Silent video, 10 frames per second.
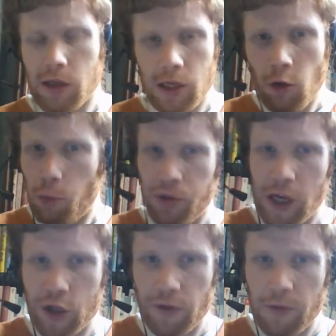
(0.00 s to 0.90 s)
I take no
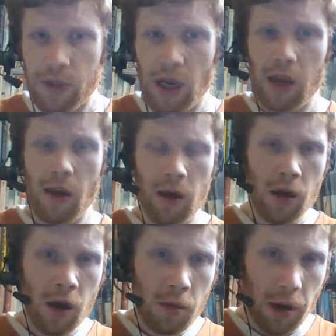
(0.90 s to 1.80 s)
pleasure from saying that,
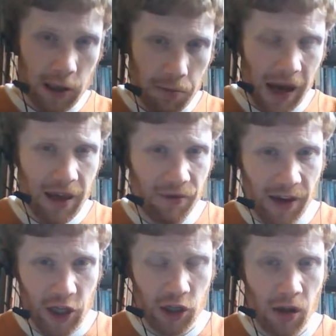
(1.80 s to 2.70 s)
but it's my
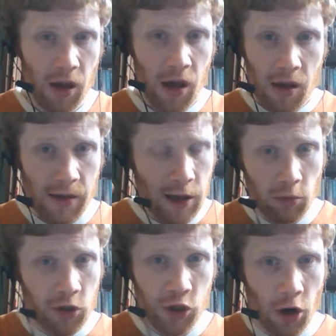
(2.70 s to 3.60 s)
conviction. They
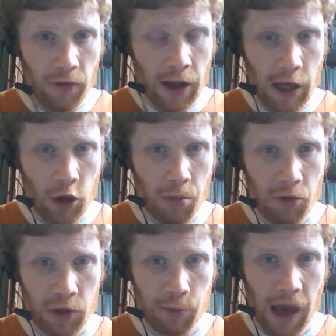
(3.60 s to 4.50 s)
don't deserve any
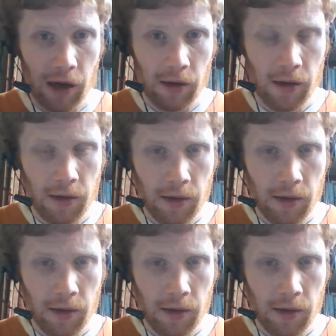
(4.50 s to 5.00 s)
human respect.